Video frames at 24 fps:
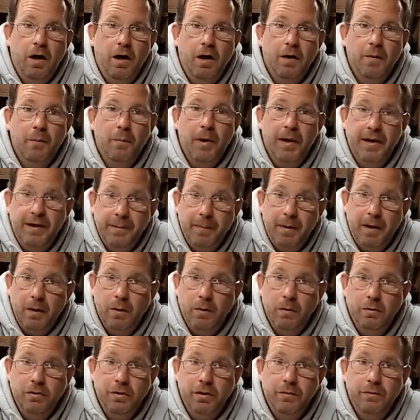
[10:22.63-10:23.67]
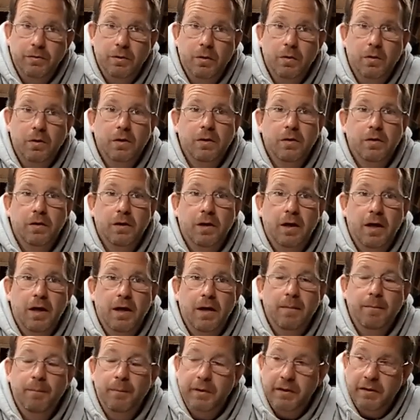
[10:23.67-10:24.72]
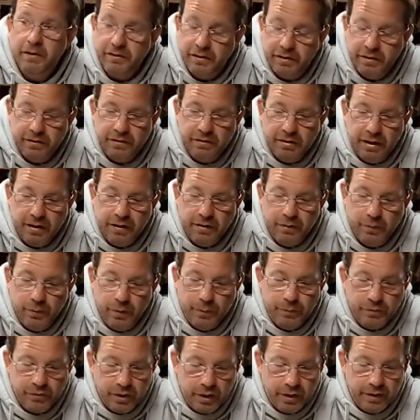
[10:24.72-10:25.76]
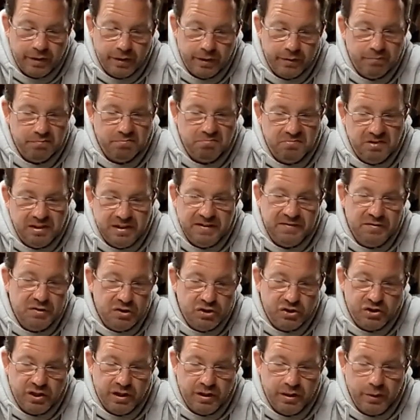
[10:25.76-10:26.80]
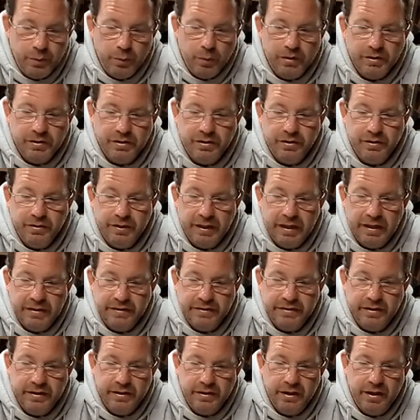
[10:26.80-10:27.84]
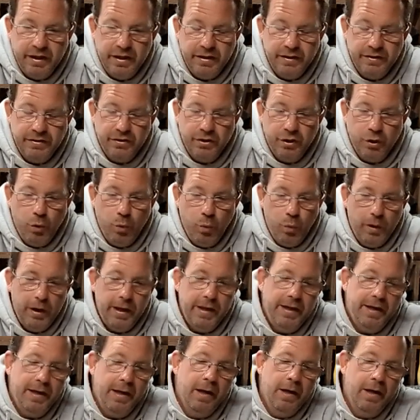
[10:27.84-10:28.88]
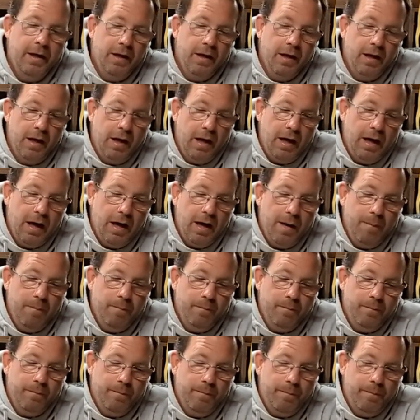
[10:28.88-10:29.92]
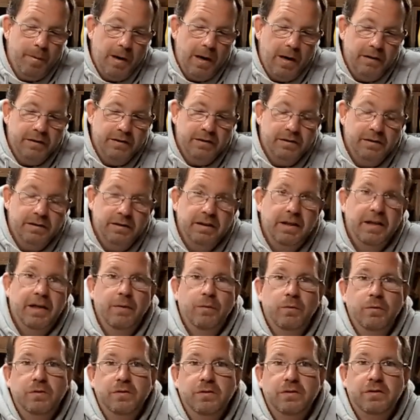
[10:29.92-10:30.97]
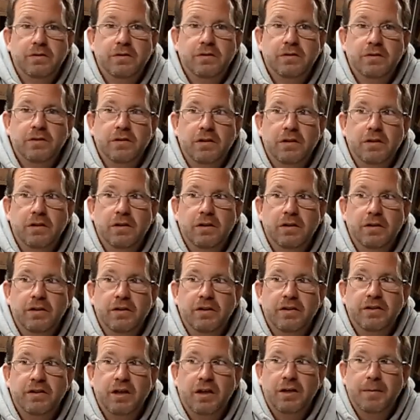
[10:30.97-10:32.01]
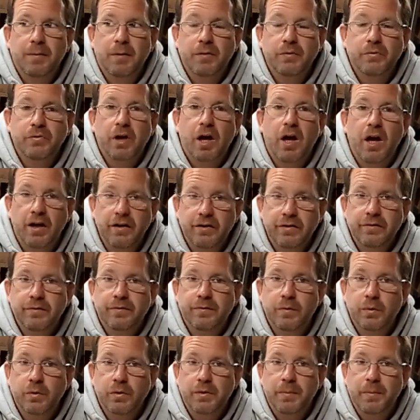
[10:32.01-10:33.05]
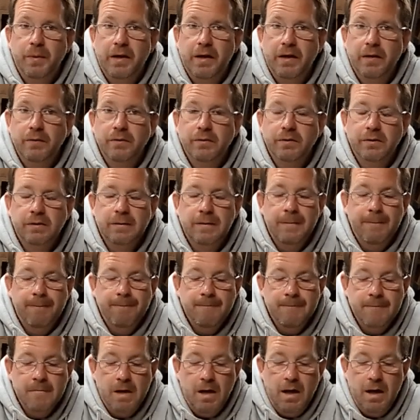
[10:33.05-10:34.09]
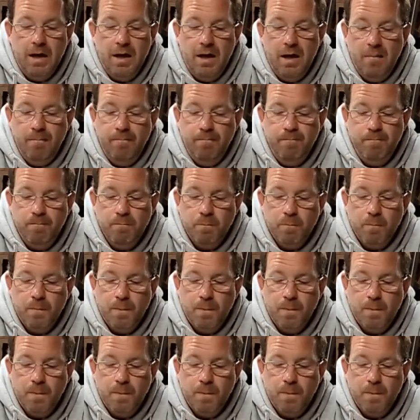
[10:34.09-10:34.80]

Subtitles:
complained about Autodoc because it said on the website that delivery is generally 1 to 2 days, and it took a week. But it was, the starter motor was £140.